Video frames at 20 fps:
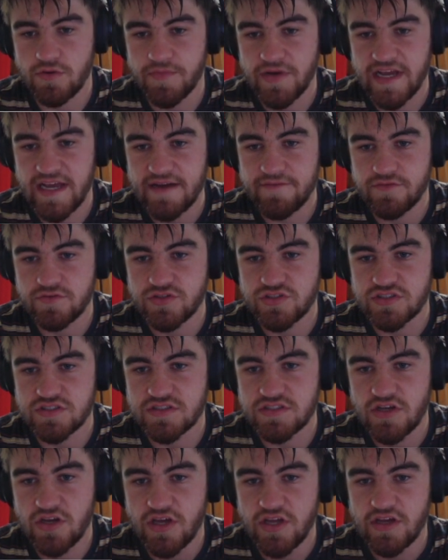
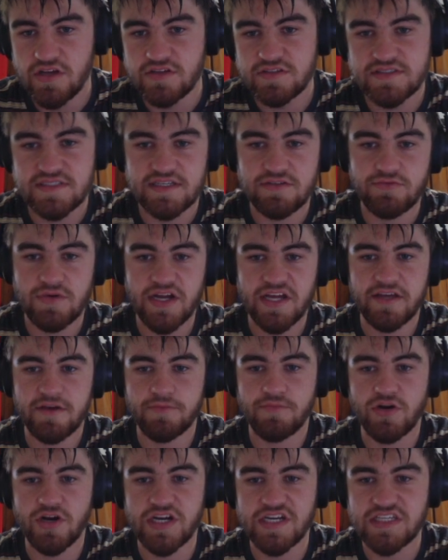averages. See, Riley
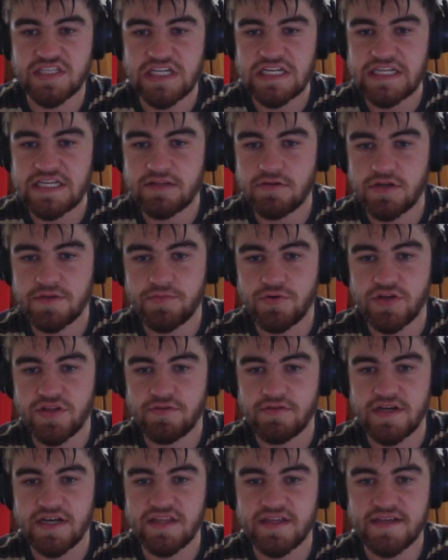O'Brien,
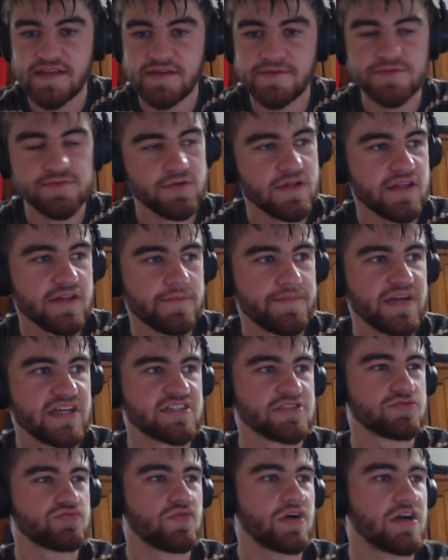93.3. I think he was one of the
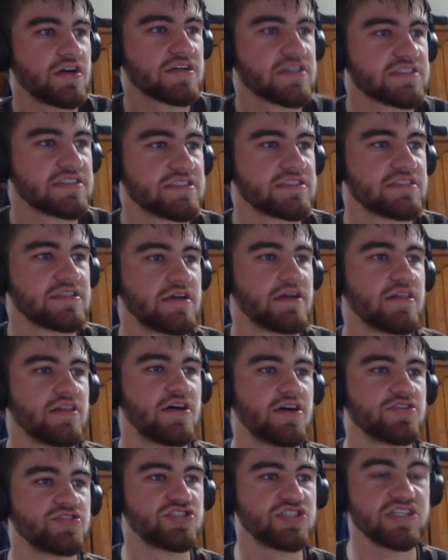best rucks
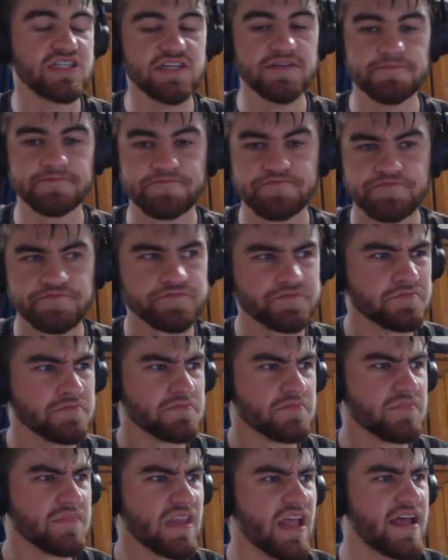last year.
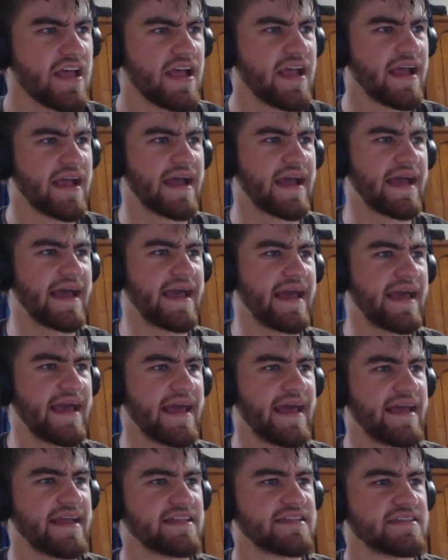
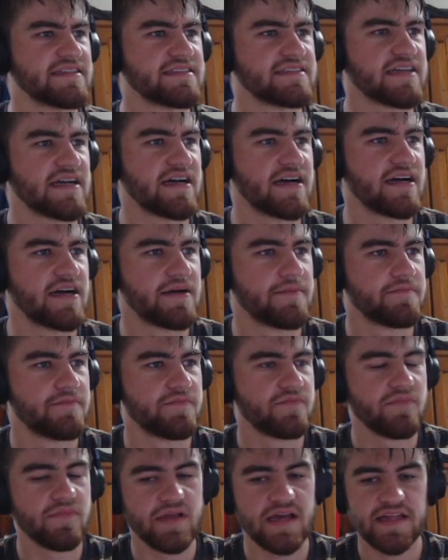And
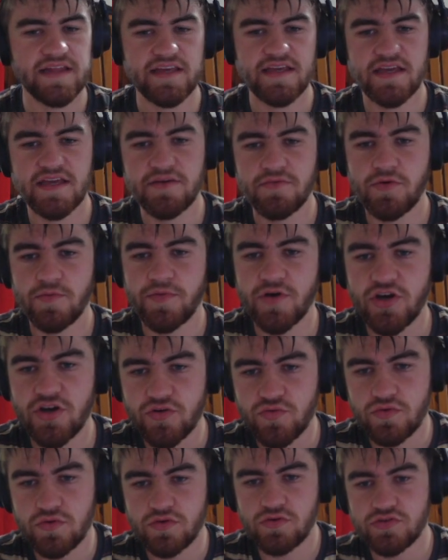Elliot
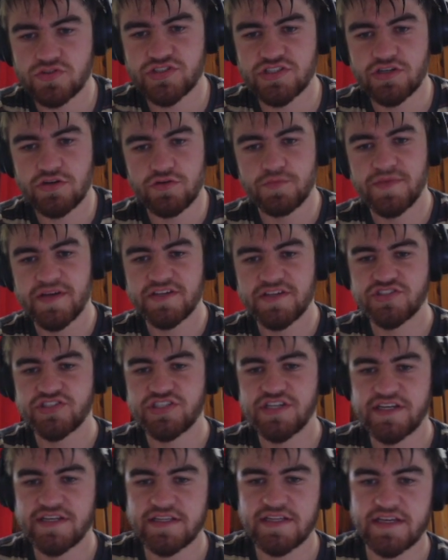Himmelberg will also pinch
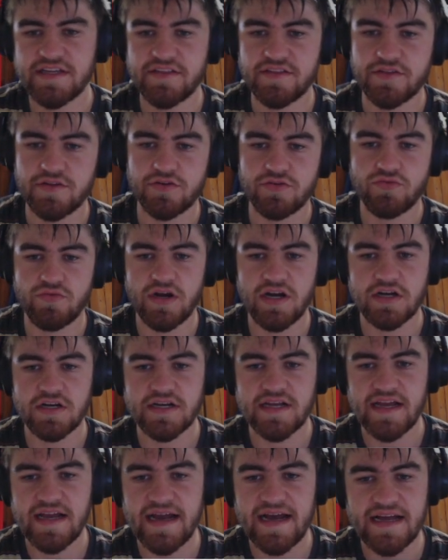hit in the
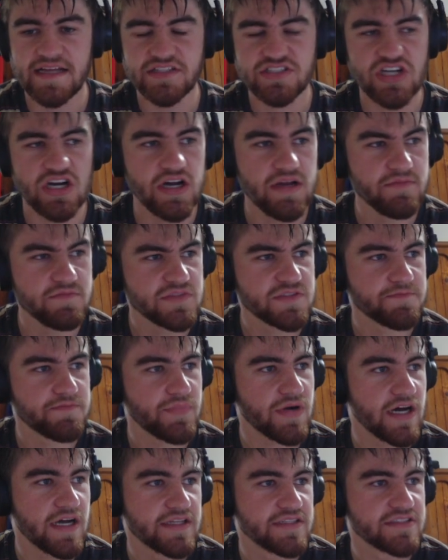ruck at times,
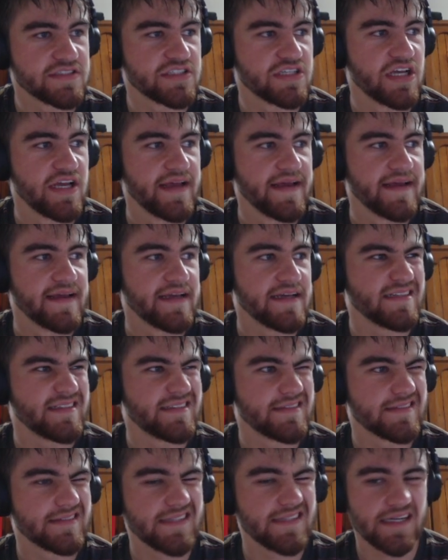but
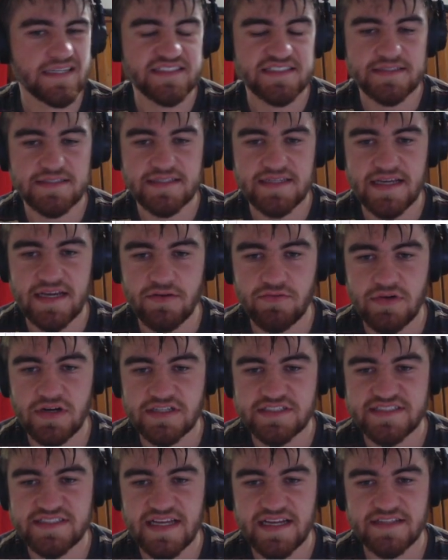he doesn't get
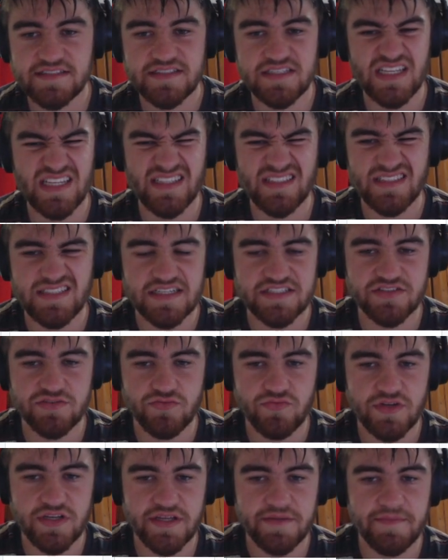ruck status and
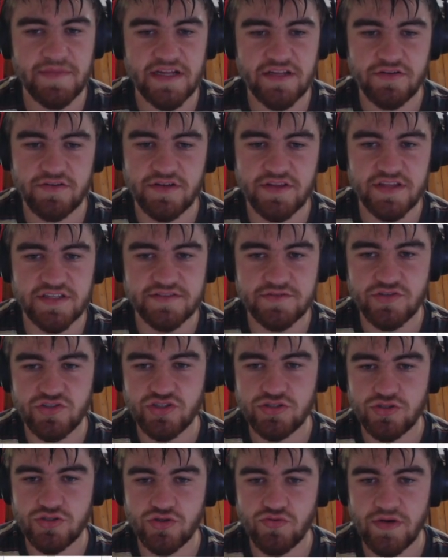doesn't really matter in the
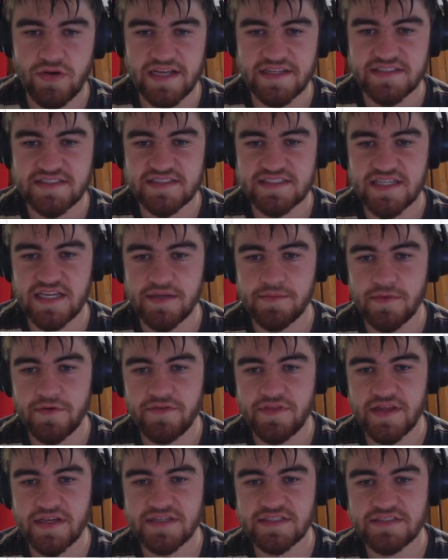grand scheme of
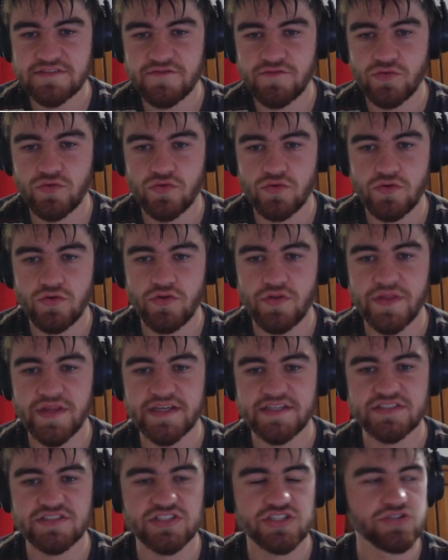things for
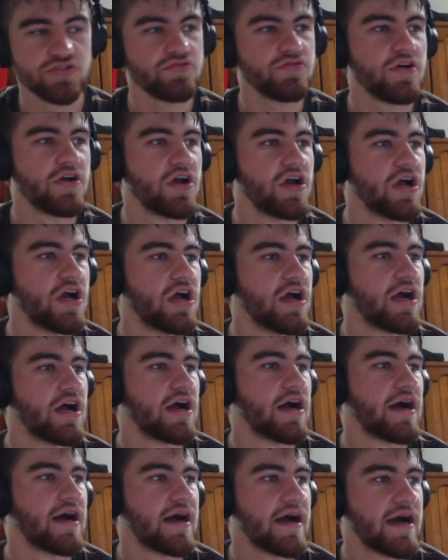these two,
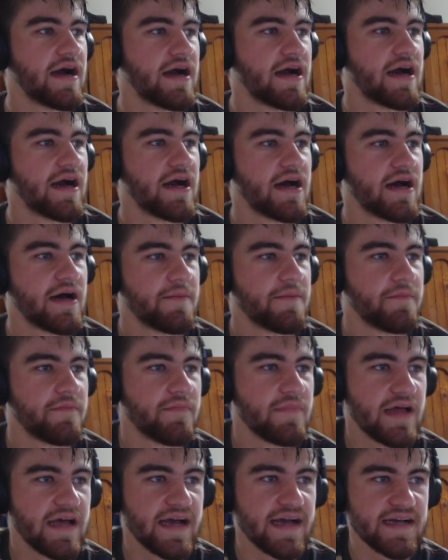
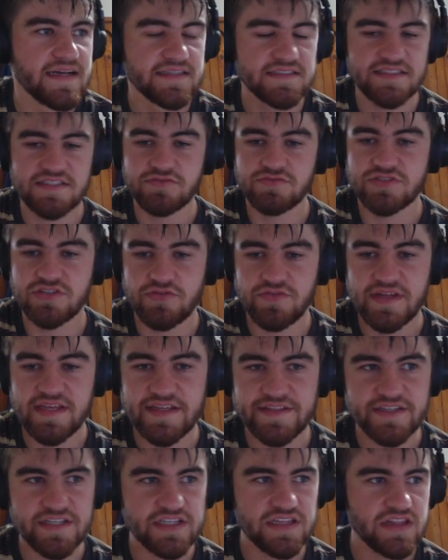as he was only
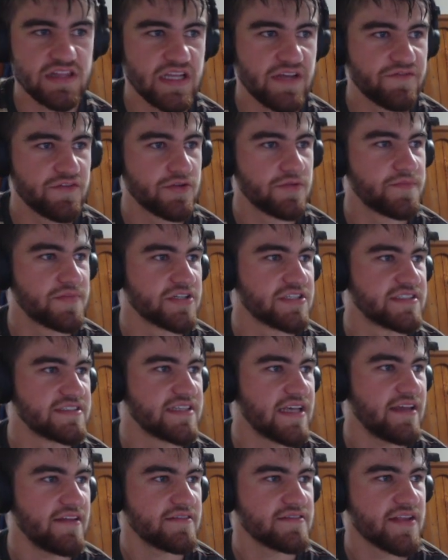at
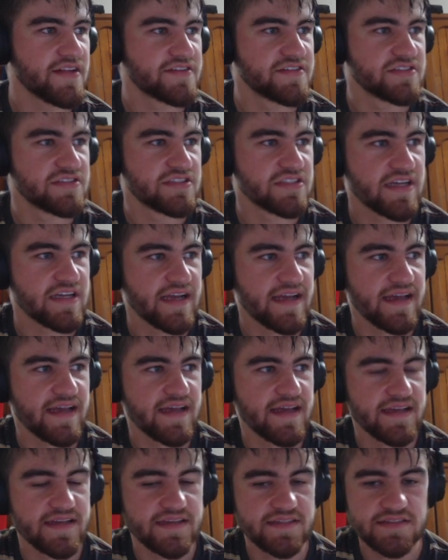11%,
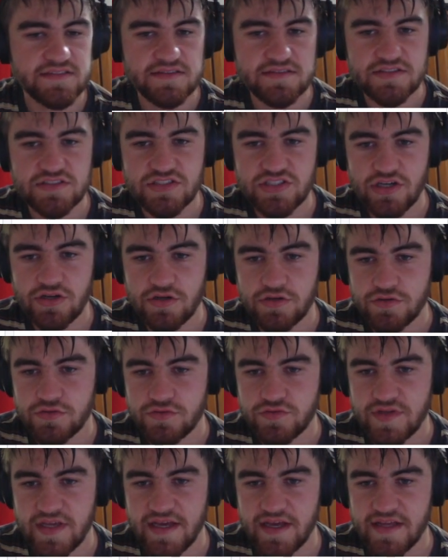and
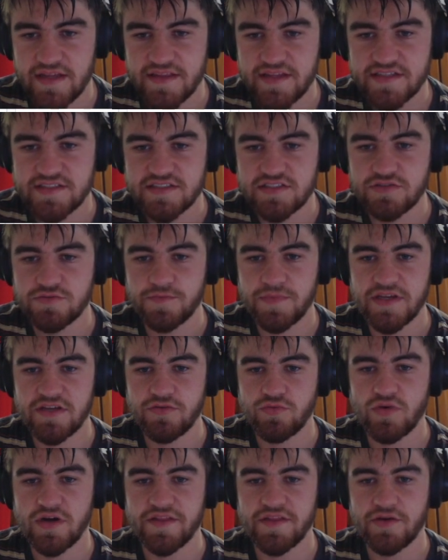so yeah, this will be
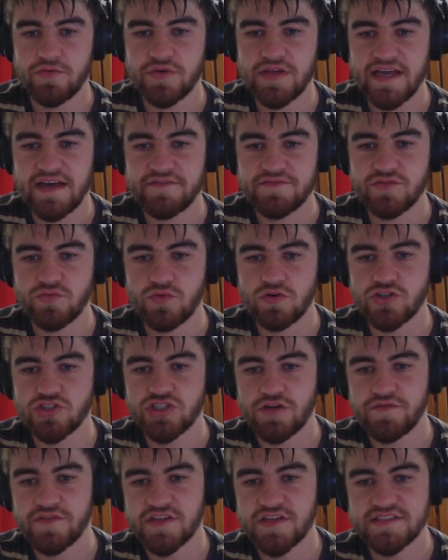one that we have to
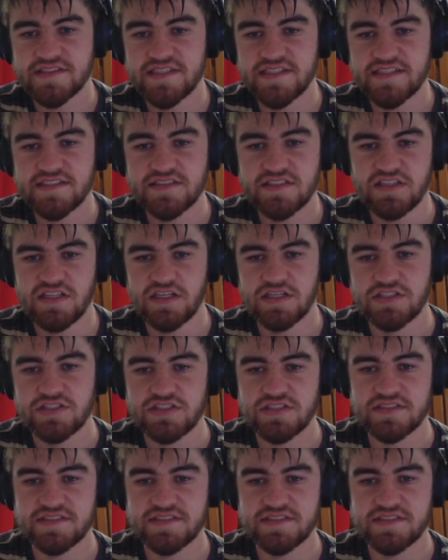watch over the season to